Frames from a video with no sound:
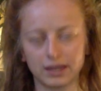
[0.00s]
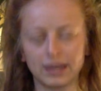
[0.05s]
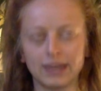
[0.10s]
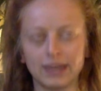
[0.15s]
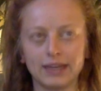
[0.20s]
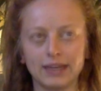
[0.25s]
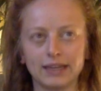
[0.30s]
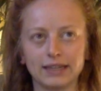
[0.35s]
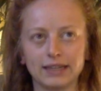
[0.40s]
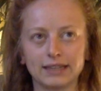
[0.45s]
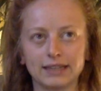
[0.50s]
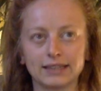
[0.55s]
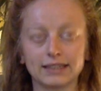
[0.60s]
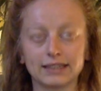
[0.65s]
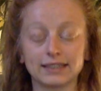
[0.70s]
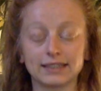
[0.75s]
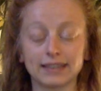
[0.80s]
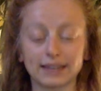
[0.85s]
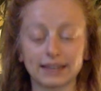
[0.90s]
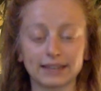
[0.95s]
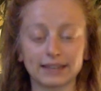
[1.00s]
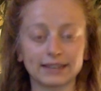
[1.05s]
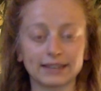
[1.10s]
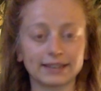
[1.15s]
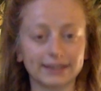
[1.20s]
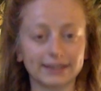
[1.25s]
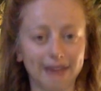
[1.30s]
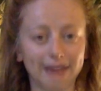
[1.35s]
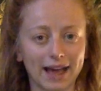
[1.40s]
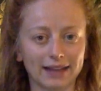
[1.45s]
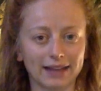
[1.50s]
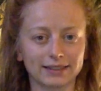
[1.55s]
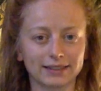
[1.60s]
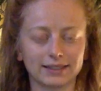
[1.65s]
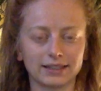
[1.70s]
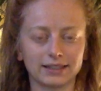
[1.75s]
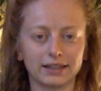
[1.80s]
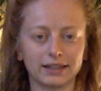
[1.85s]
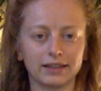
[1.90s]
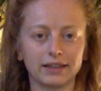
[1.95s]
is the second to last
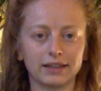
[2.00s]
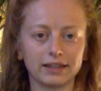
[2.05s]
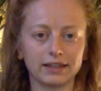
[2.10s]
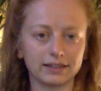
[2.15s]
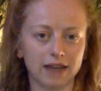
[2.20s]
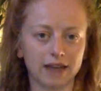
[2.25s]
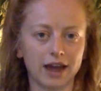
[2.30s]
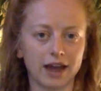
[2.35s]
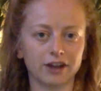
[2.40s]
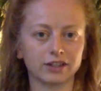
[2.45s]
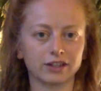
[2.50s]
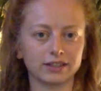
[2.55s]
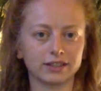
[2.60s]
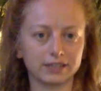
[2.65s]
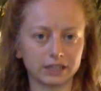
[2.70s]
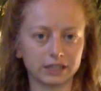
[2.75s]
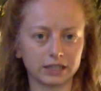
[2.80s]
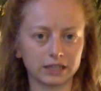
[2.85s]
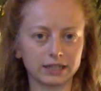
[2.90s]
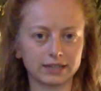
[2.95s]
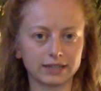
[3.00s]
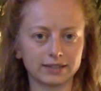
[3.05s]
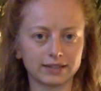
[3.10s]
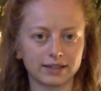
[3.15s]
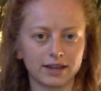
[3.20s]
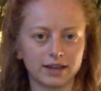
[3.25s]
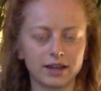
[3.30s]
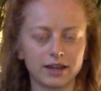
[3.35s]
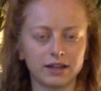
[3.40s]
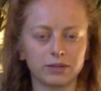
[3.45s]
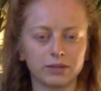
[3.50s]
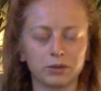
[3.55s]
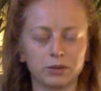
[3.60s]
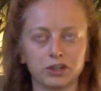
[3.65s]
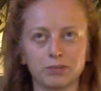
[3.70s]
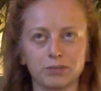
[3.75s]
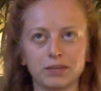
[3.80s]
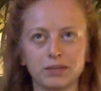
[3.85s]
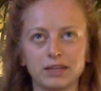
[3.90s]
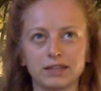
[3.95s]
in the entire series,
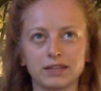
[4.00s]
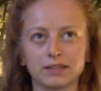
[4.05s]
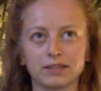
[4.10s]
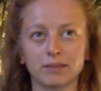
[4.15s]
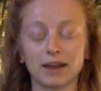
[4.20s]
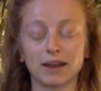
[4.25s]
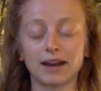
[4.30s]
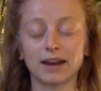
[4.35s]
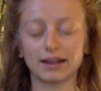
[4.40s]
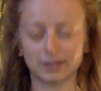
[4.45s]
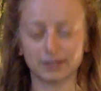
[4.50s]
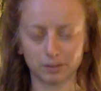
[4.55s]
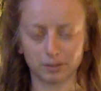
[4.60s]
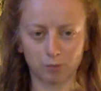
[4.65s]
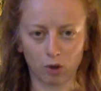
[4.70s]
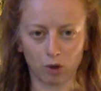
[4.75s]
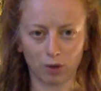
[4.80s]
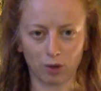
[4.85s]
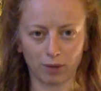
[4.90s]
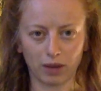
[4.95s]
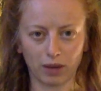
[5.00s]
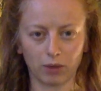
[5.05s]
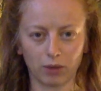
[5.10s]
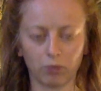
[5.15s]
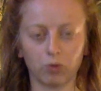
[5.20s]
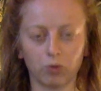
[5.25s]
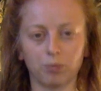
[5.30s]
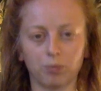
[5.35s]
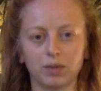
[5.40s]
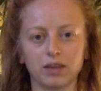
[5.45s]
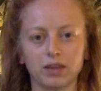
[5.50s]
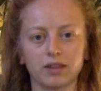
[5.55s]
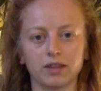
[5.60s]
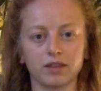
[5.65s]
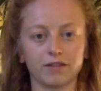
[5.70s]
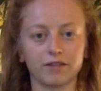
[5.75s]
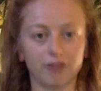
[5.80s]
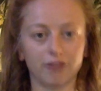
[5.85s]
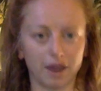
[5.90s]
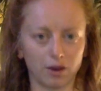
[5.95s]
which means my next appointment will be the
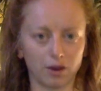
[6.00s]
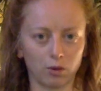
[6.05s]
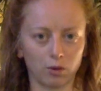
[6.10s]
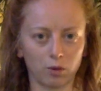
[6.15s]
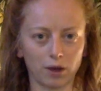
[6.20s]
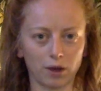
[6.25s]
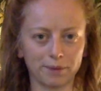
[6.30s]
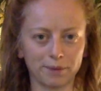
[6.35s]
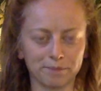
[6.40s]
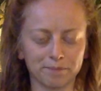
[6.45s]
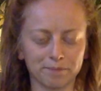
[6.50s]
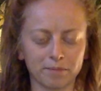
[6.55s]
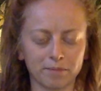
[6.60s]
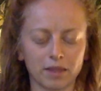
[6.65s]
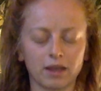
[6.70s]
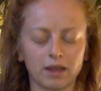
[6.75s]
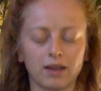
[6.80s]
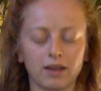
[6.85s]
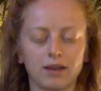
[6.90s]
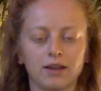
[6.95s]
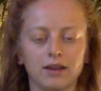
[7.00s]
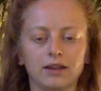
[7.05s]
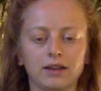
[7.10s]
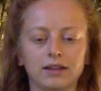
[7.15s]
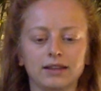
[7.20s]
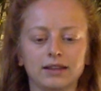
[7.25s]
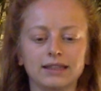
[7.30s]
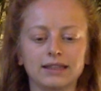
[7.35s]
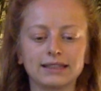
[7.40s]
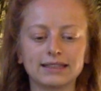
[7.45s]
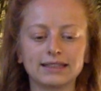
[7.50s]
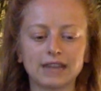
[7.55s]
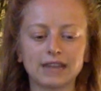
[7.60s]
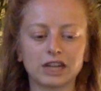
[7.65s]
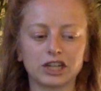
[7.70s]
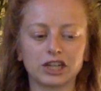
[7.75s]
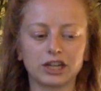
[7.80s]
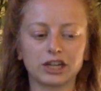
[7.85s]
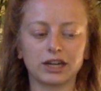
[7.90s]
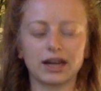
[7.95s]
final one. This
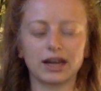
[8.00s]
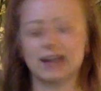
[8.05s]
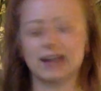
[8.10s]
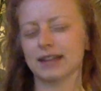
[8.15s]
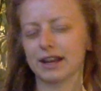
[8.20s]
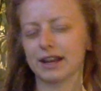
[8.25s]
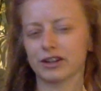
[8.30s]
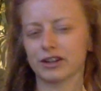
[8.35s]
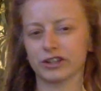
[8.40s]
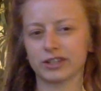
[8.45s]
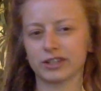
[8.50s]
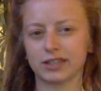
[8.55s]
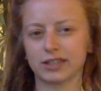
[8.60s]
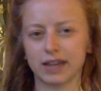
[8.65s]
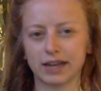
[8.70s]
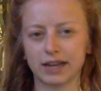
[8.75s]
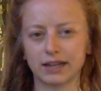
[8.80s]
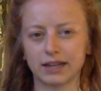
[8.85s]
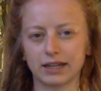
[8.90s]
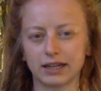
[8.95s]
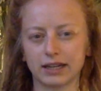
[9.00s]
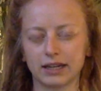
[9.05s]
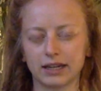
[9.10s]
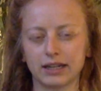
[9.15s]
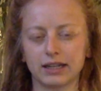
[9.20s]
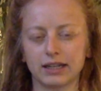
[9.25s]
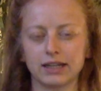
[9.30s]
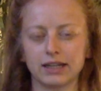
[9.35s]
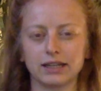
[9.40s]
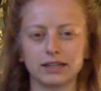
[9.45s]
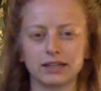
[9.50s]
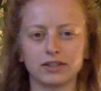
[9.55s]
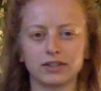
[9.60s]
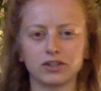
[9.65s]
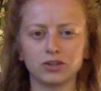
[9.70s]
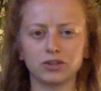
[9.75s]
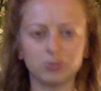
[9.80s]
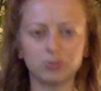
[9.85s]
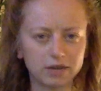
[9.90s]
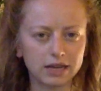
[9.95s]
session, as I understand it, is
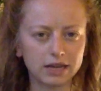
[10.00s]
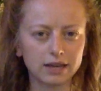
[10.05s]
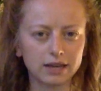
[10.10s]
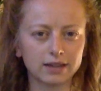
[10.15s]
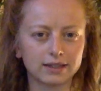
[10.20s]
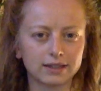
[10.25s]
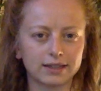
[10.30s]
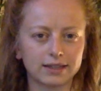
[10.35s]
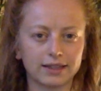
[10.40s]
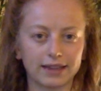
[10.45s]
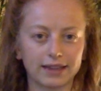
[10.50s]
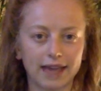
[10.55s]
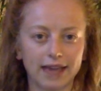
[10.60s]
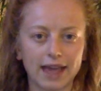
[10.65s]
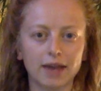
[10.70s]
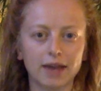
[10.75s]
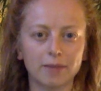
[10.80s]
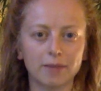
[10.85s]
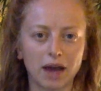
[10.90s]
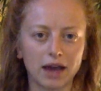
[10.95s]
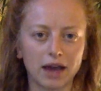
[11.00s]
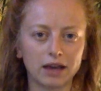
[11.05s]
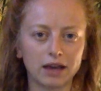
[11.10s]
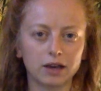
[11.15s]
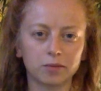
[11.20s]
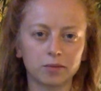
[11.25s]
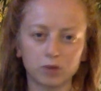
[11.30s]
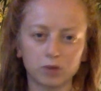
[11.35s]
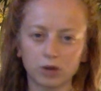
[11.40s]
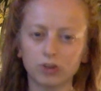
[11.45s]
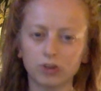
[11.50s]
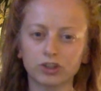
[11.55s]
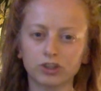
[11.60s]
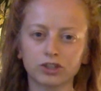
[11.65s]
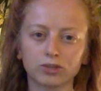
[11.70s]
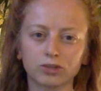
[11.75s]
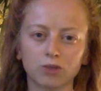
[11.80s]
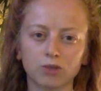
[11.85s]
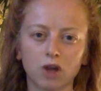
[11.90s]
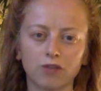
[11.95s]
unique to the KMI approach
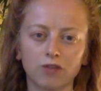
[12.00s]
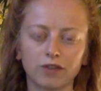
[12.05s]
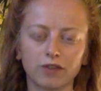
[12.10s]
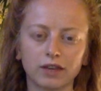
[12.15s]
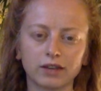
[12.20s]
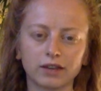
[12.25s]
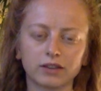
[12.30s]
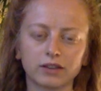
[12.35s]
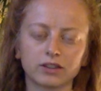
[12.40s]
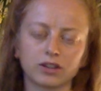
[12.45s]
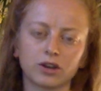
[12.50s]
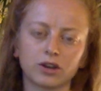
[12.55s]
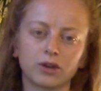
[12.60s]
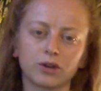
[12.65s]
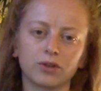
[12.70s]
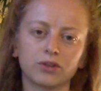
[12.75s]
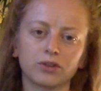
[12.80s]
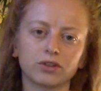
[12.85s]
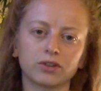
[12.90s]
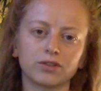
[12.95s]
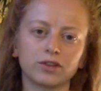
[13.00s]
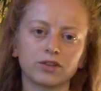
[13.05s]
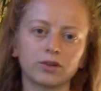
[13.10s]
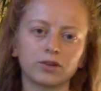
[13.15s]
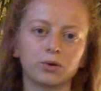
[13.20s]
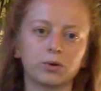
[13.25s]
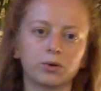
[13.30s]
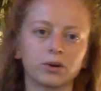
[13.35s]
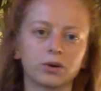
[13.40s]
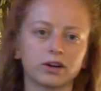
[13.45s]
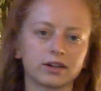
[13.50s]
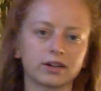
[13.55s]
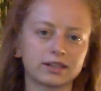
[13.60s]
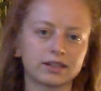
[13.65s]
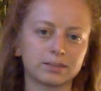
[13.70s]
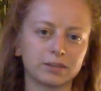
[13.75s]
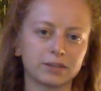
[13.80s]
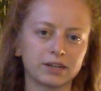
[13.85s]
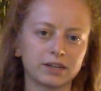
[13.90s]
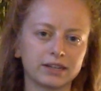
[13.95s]
to Rolfing. So those of you who are
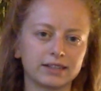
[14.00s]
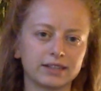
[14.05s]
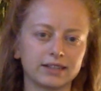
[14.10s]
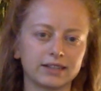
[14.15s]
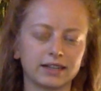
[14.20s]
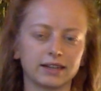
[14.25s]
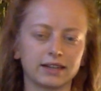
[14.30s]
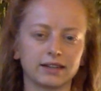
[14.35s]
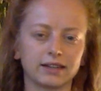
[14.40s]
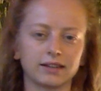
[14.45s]
experiencing